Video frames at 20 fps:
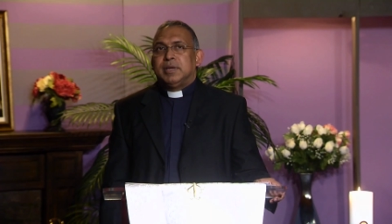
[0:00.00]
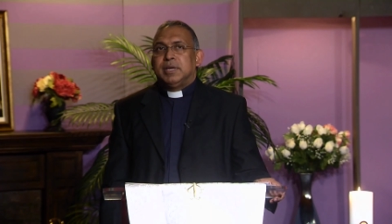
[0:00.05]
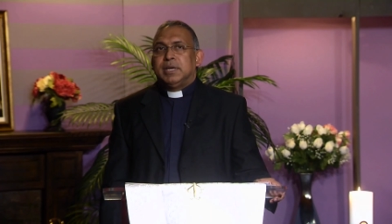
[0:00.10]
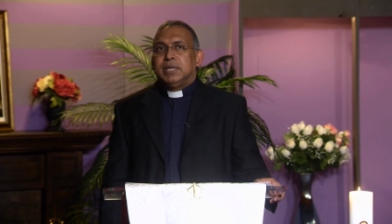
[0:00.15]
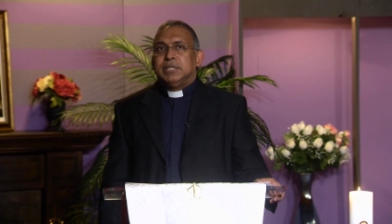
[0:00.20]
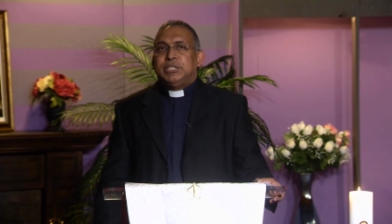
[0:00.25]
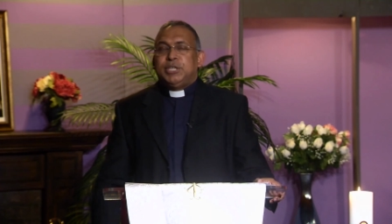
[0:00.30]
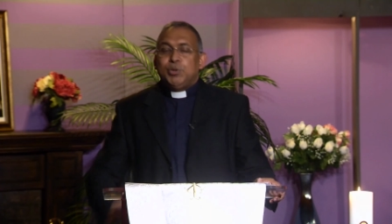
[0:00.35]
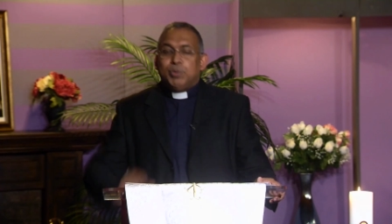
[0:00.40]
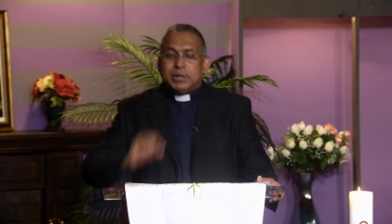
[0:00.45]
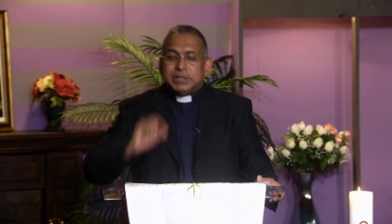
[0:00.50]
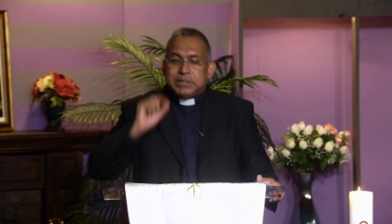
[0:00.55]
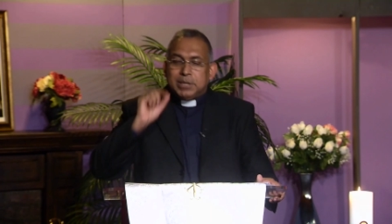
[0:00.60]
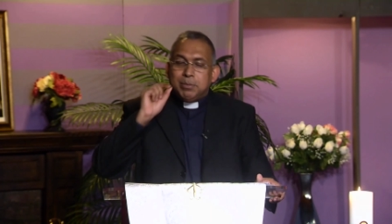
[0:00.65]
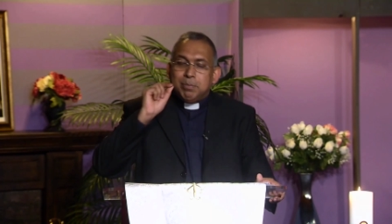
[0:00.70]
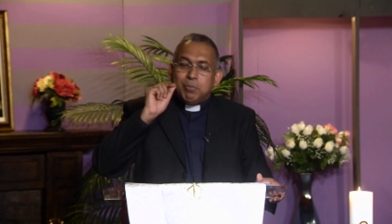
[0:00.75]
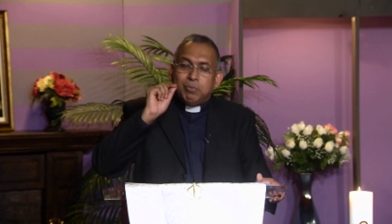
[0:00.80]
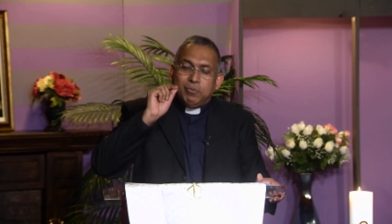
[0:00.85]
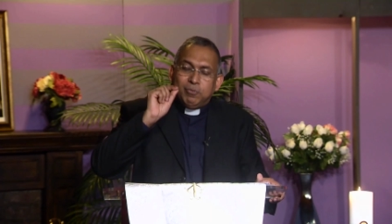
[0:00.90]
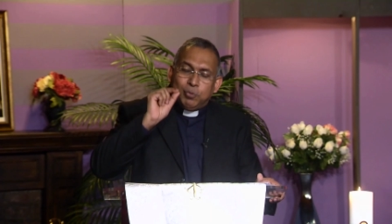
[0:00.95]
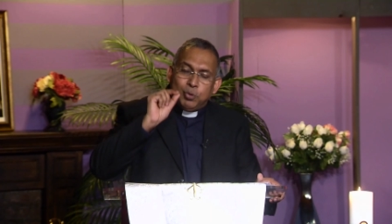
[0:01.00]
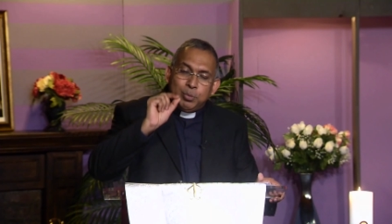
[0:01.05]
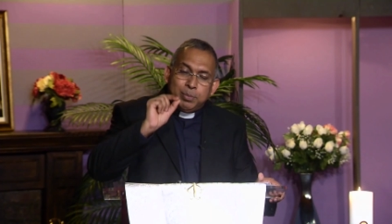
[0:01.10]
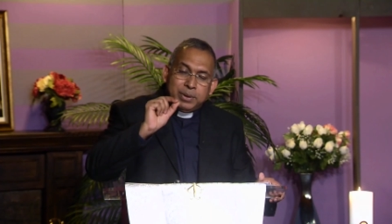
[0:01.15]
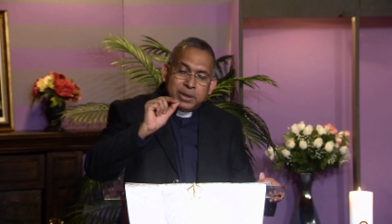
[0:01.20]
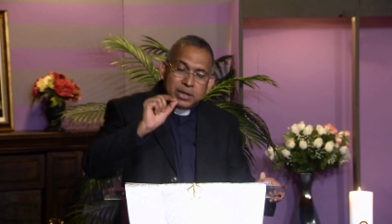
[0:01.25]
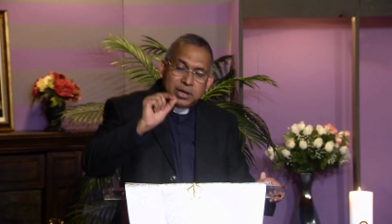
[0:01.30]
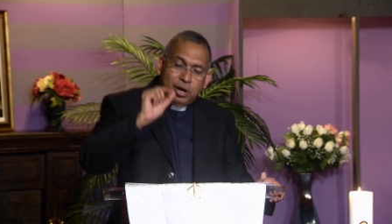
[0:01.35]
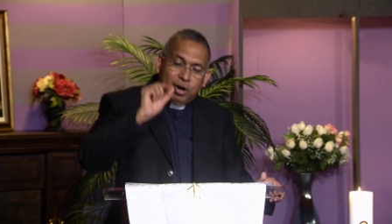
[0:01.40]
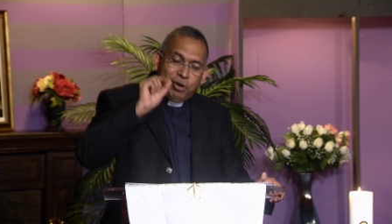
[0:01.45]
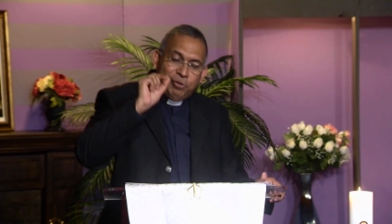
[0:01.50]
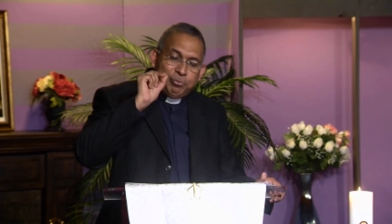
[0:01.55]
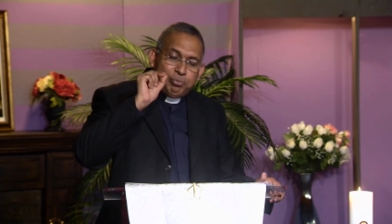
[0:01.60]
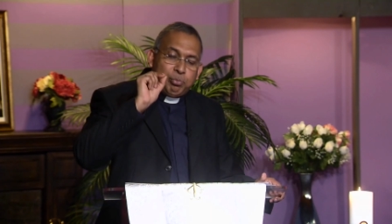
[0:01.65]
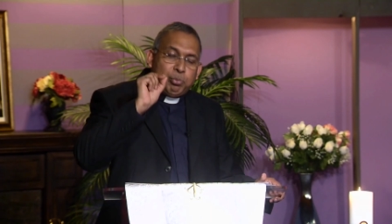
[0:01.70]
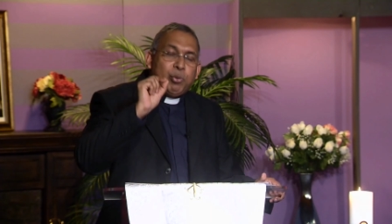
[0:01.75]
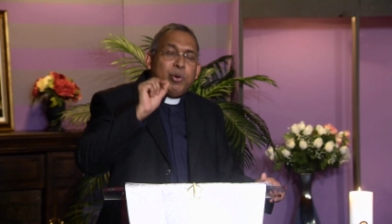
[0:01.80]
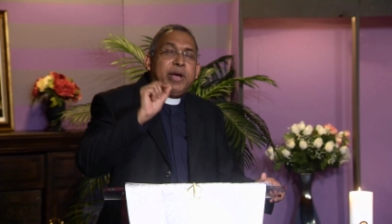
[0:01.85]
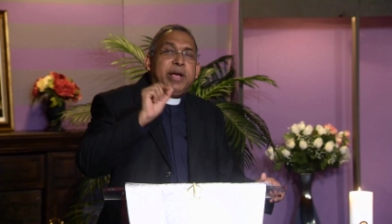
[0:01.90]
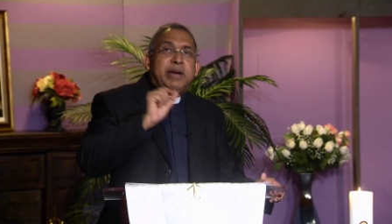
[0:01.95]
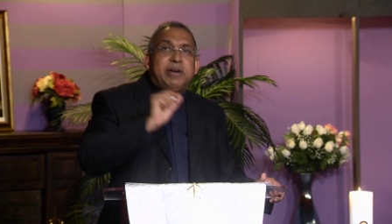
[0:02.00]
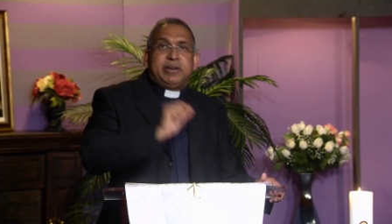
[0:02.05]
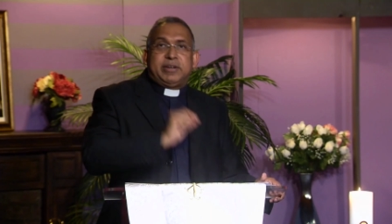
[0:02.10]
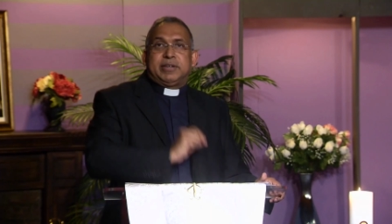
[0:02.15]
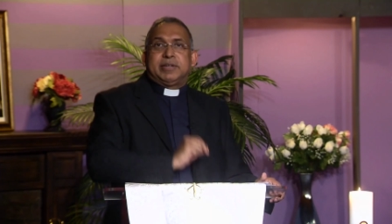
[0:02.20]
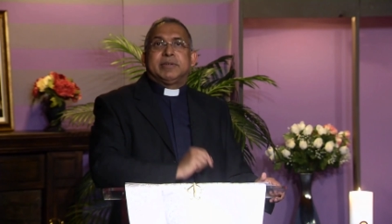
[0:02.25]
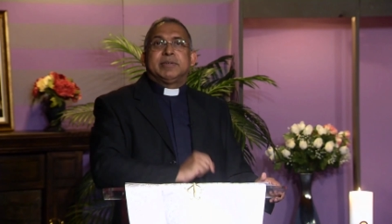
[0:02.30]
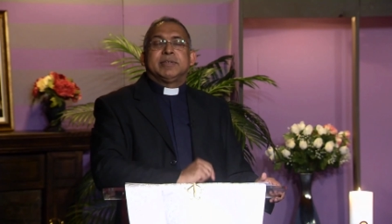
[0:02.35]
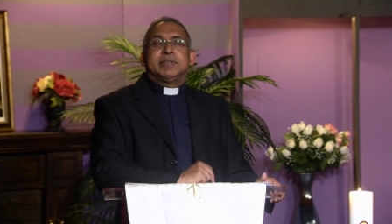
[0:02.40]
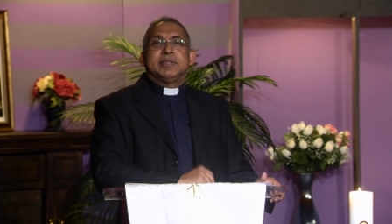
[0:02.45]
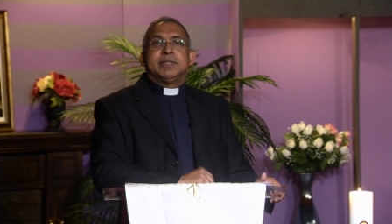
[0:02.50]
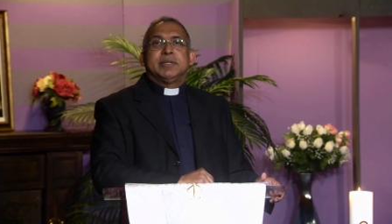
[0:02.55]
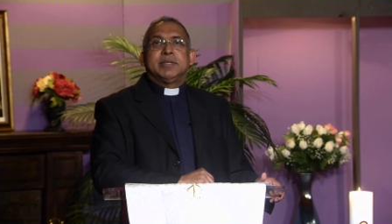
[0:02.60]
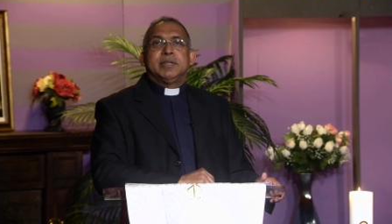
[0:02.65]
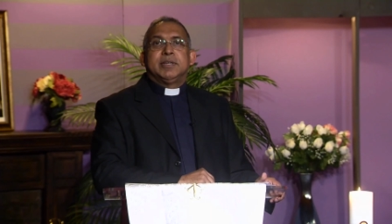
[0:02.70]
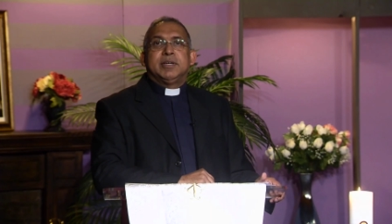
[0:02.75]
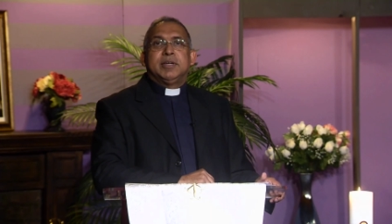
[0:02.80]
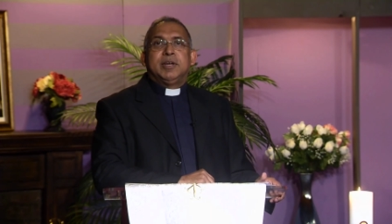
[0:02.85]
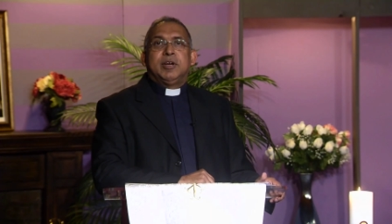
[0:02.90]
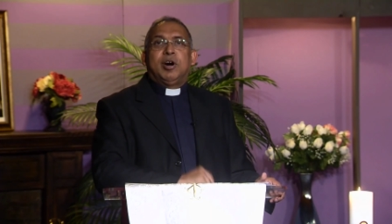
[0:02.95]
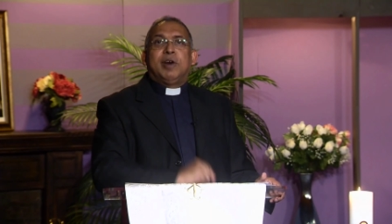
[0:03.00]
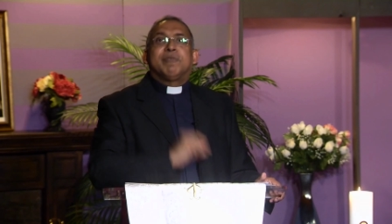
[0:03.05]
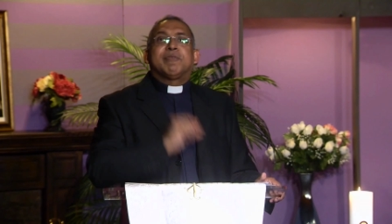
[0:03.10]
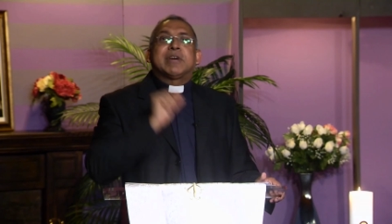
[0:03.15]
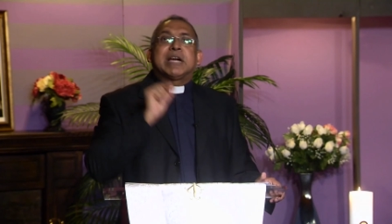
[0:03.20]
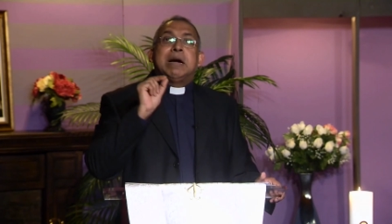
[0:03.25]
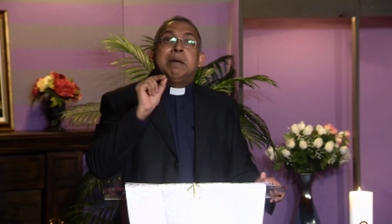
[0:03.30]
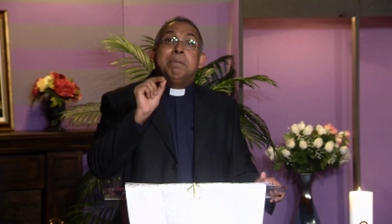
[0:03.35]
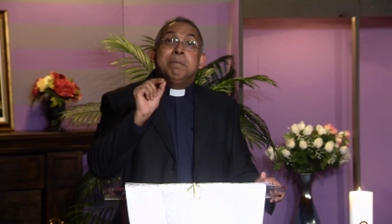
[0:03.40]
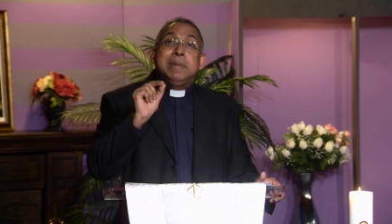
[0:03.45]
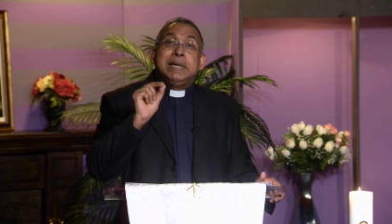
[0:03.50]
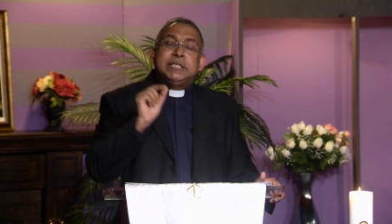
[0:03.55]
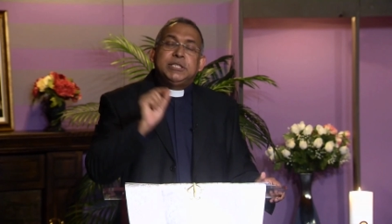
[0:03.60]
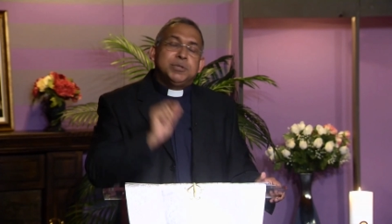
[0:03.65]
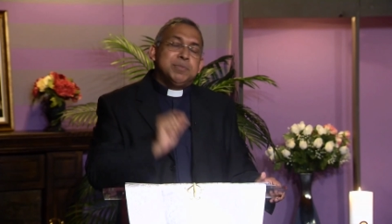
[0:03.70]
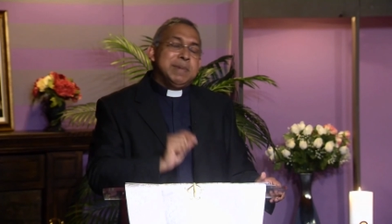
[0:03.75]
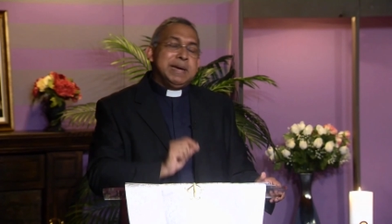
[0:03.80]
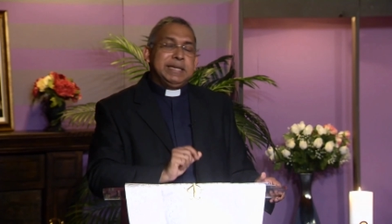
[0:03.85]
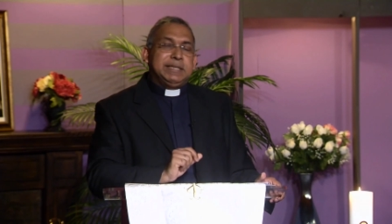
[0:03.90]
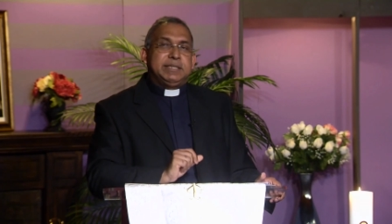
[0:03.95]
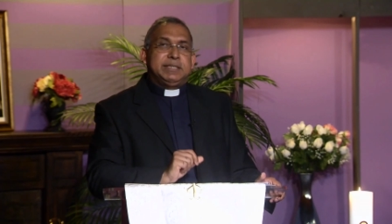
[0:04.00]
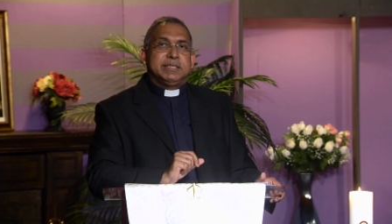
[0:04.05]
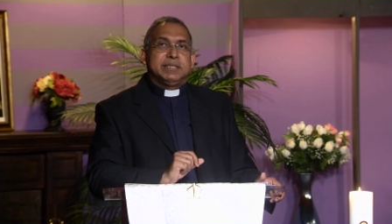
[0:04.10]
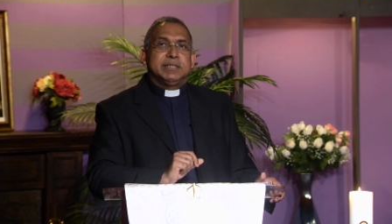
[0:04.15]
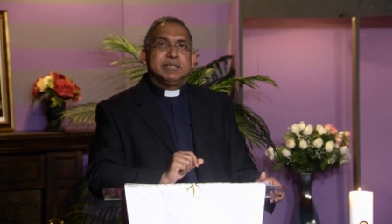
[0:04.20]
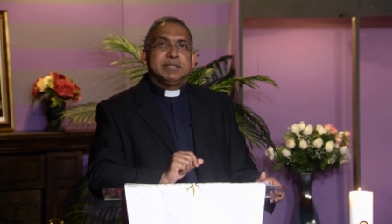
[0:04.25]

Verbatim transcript: She was a woman of prayer, of commitment.